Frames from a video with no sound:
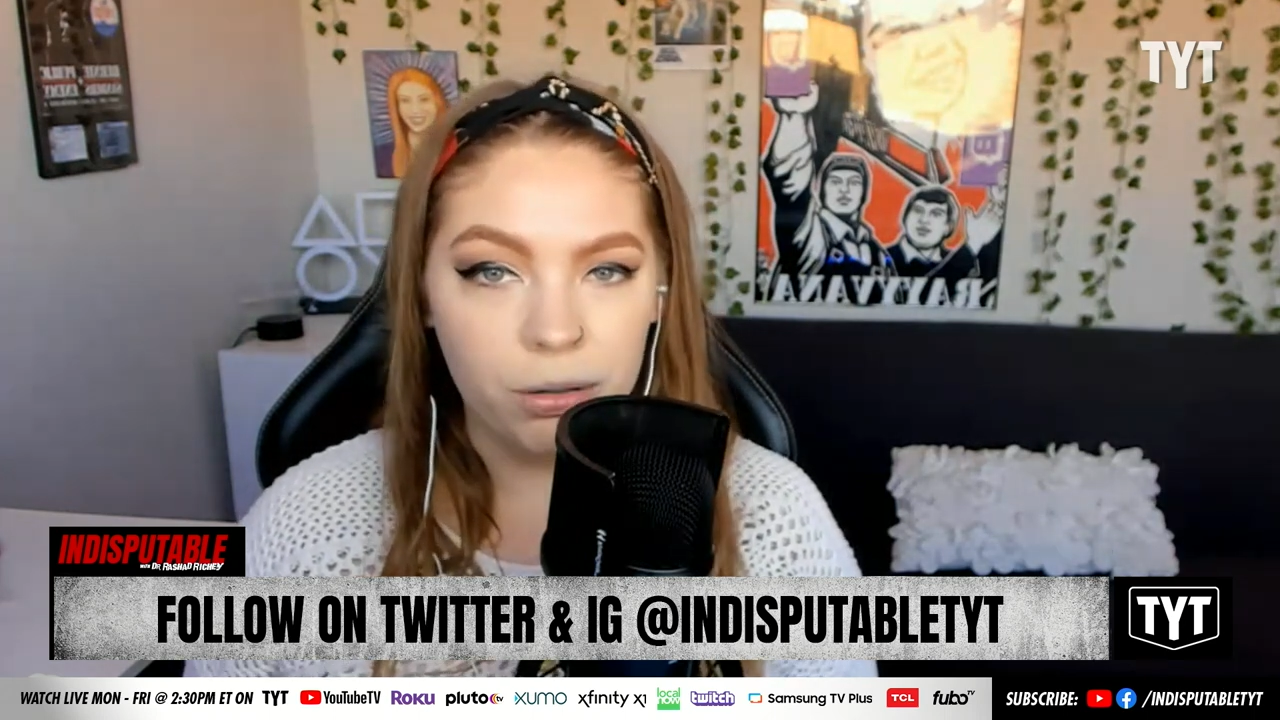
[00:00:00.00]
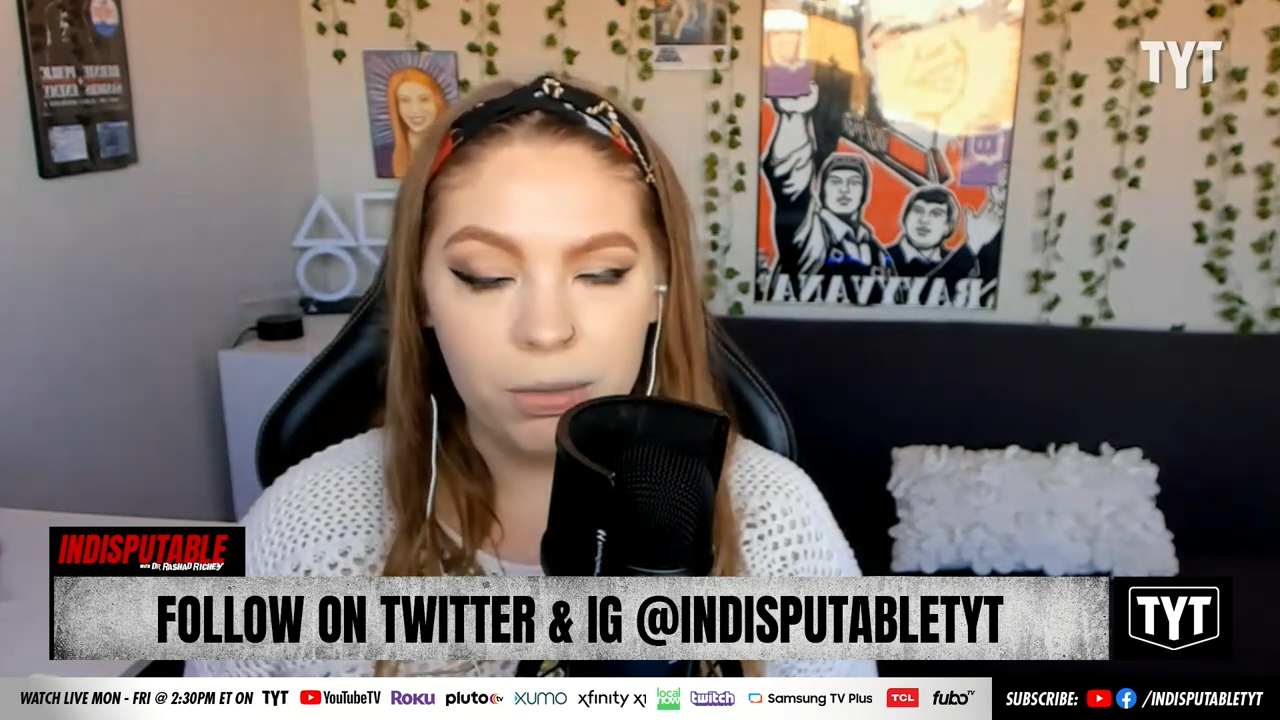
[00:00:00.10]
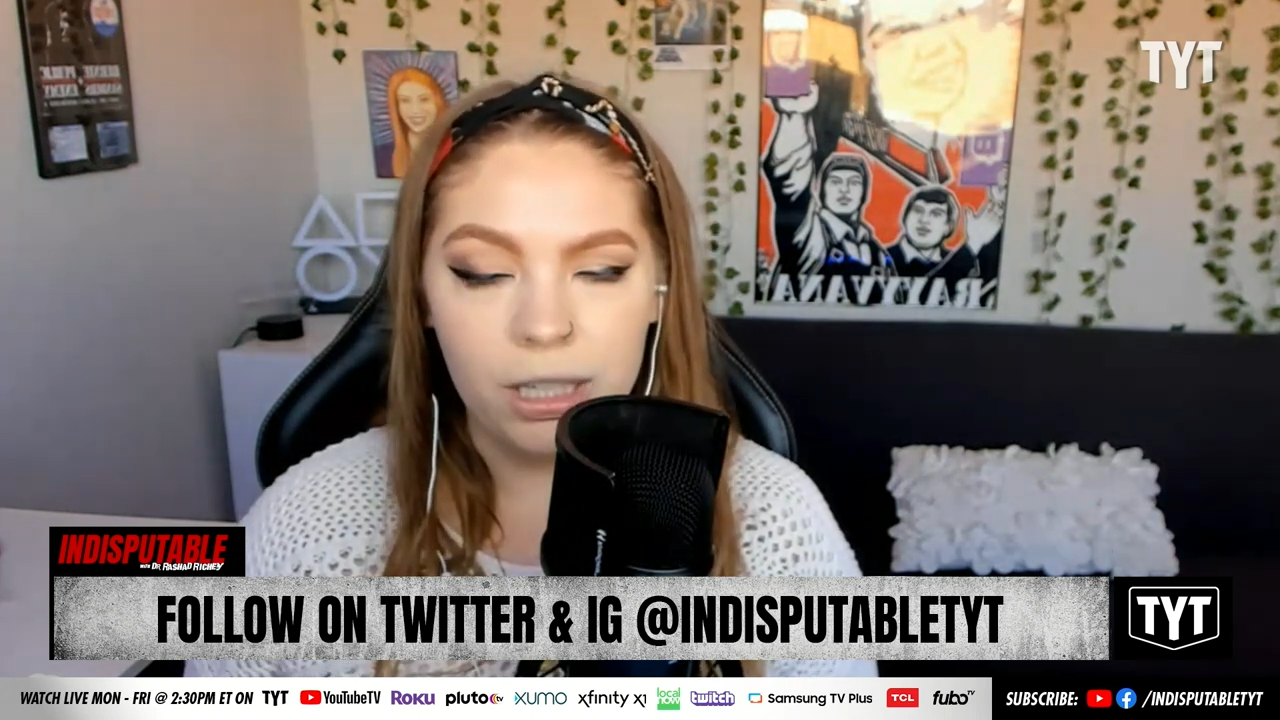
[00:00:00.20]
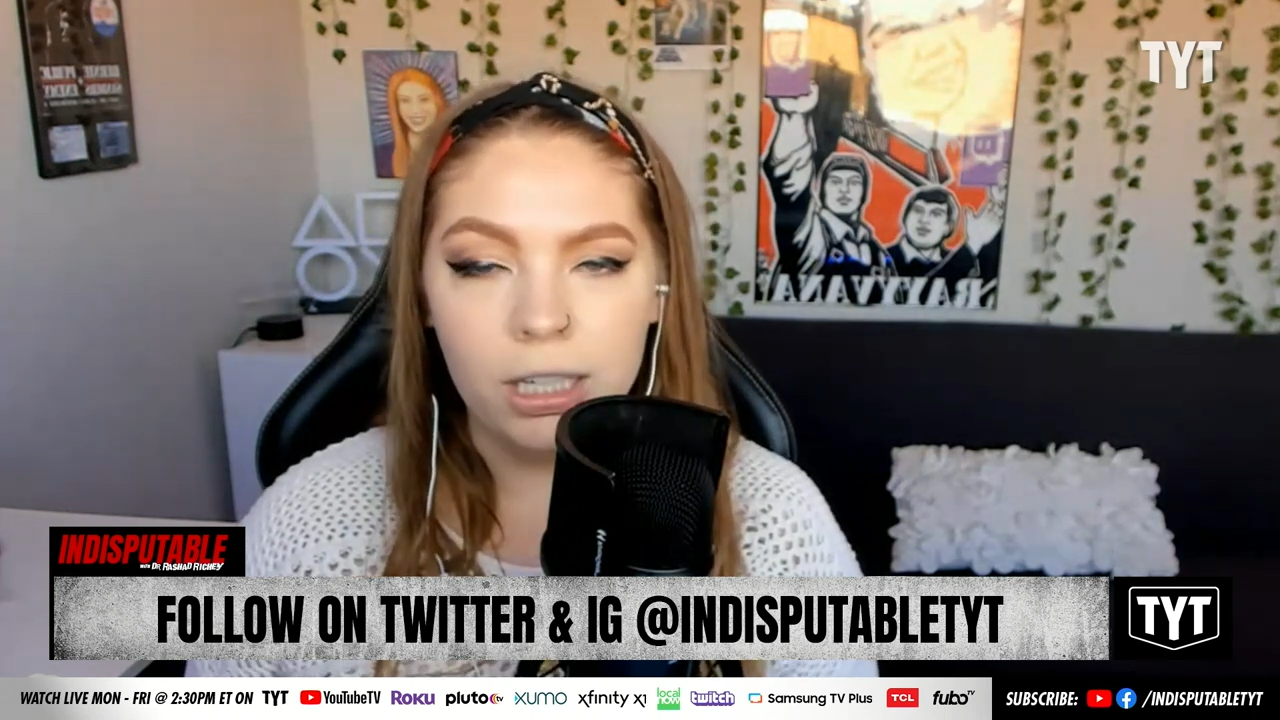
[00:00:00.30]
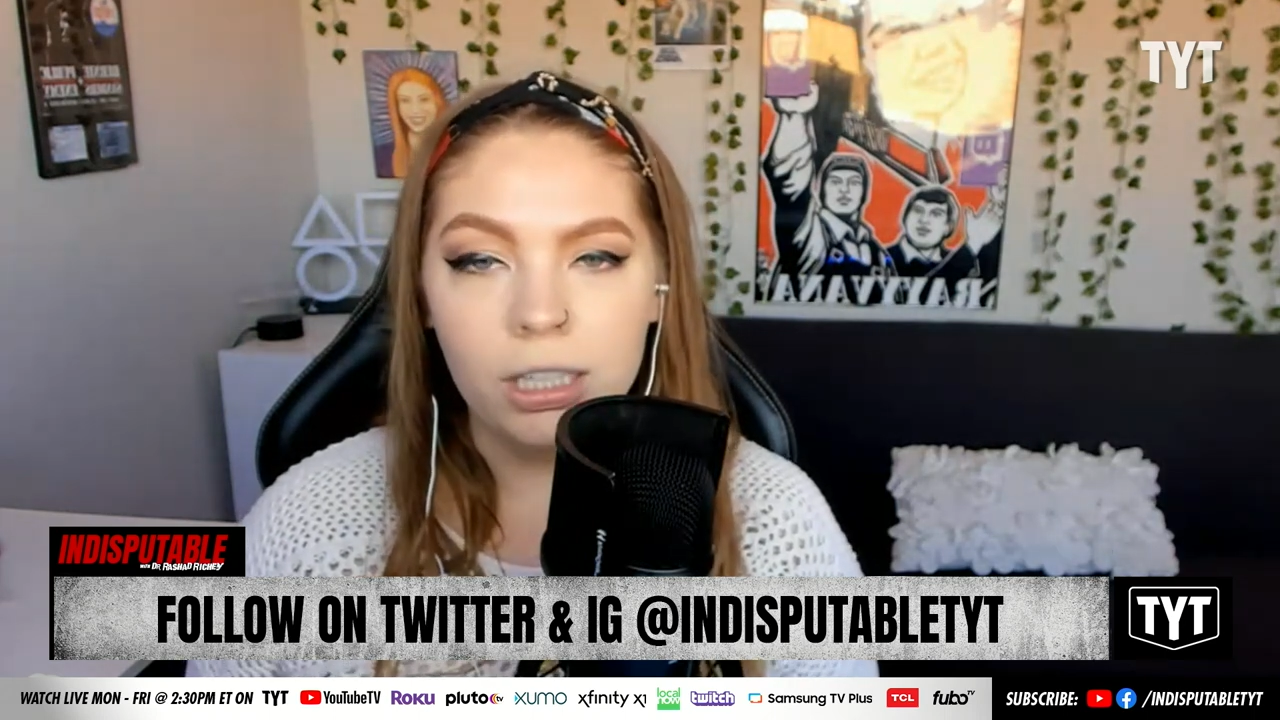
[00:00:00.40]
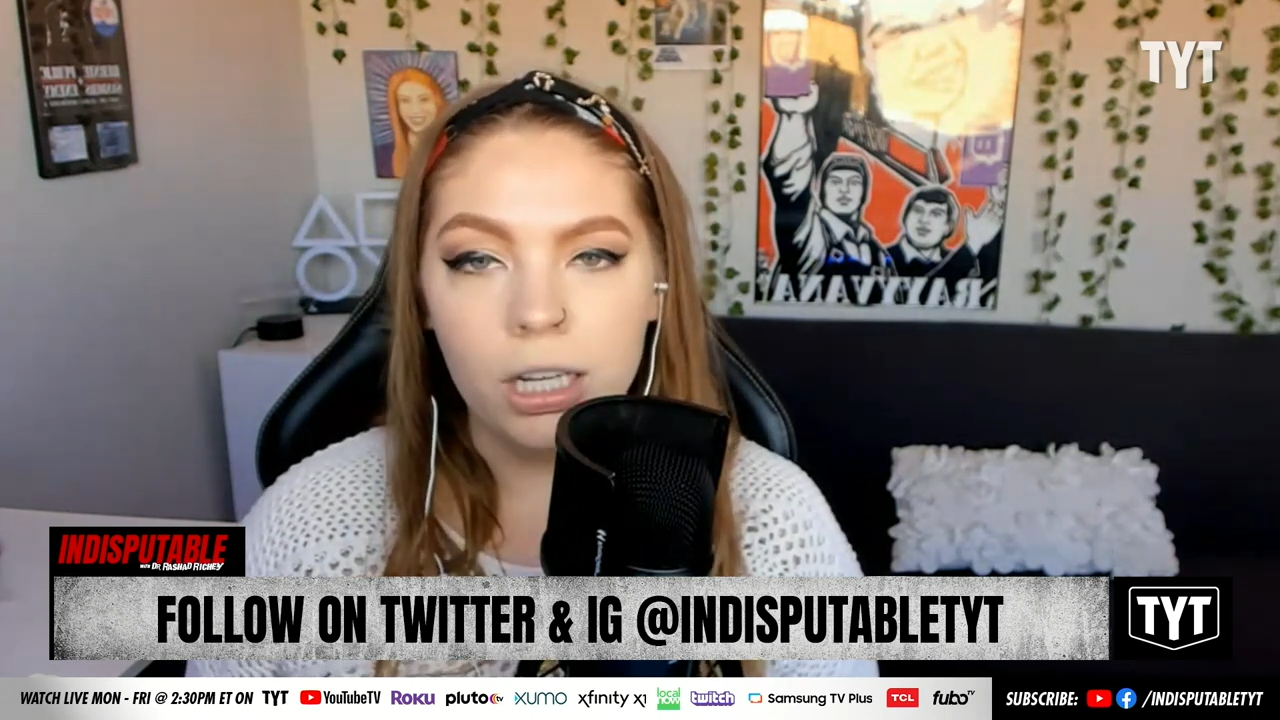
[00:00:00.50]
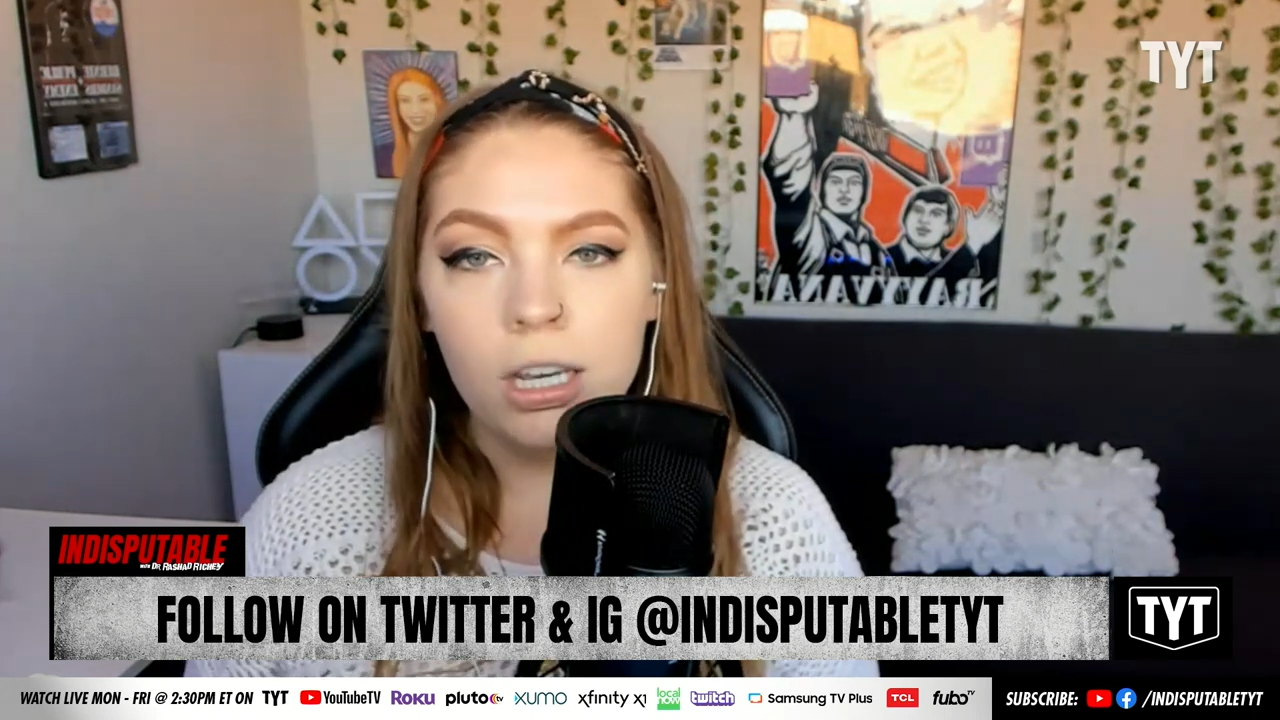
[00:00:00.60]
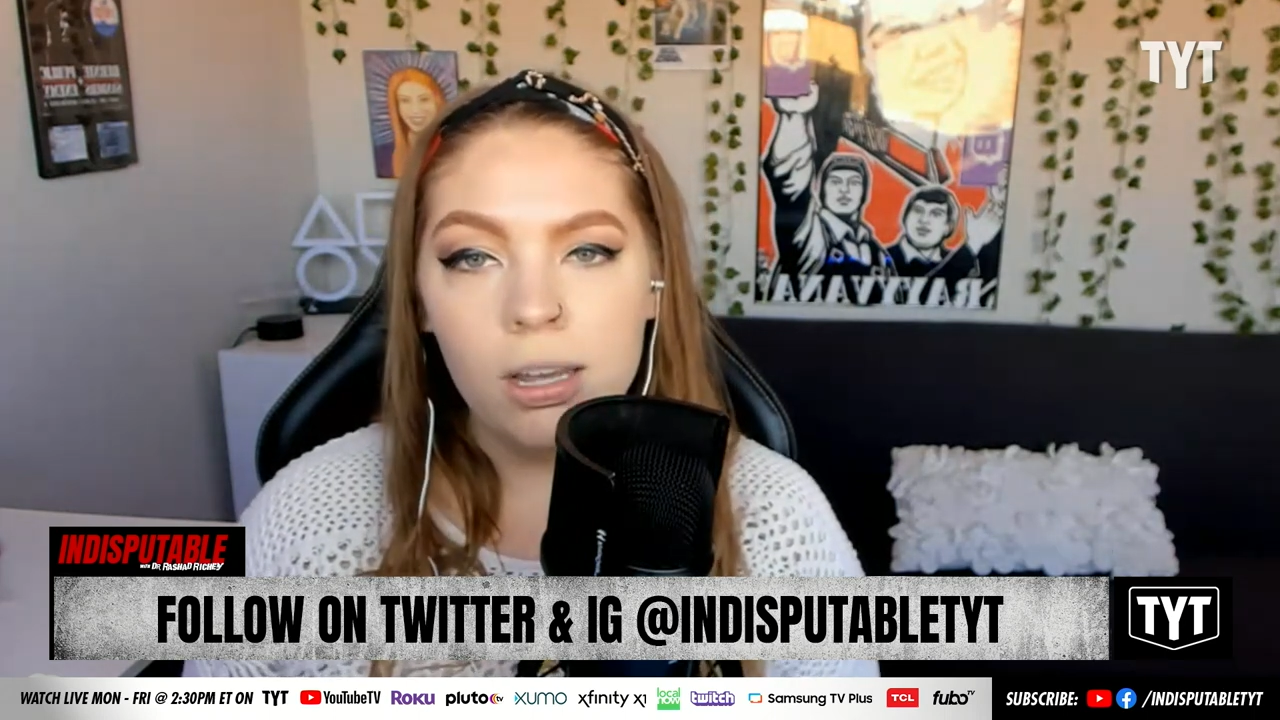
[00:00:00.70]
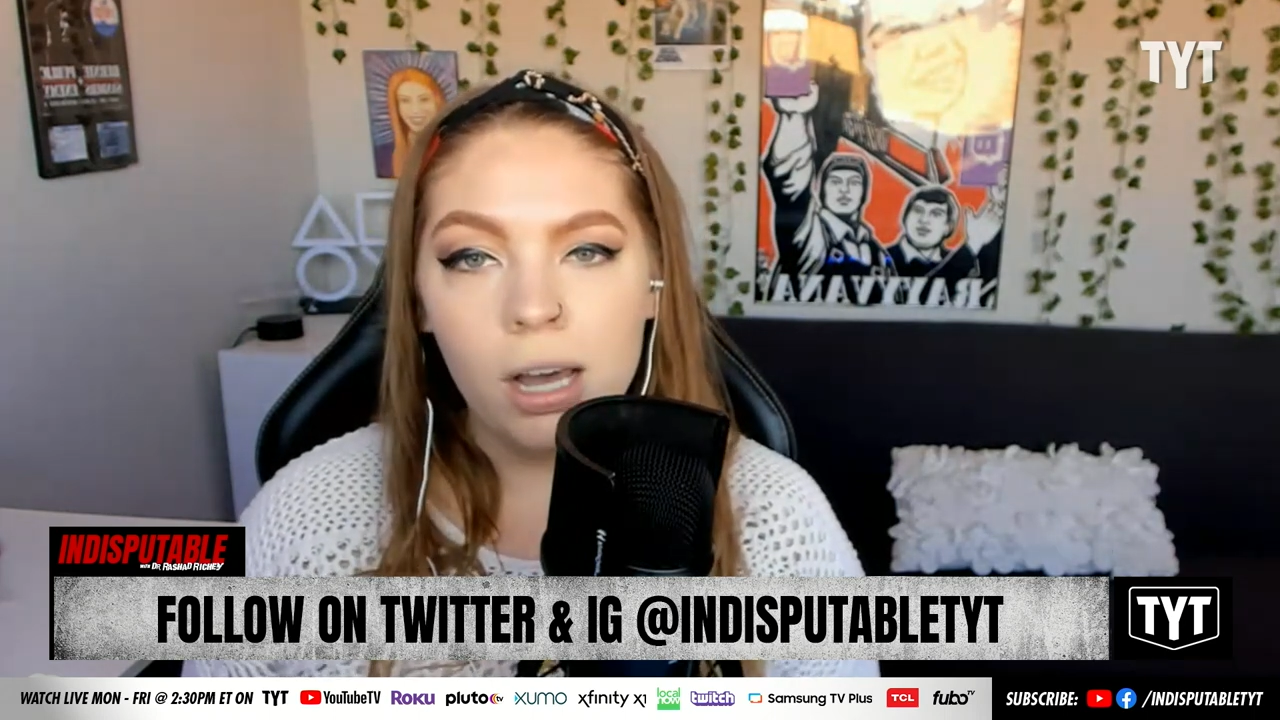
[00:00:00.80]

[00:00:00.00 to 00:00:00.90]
immediately.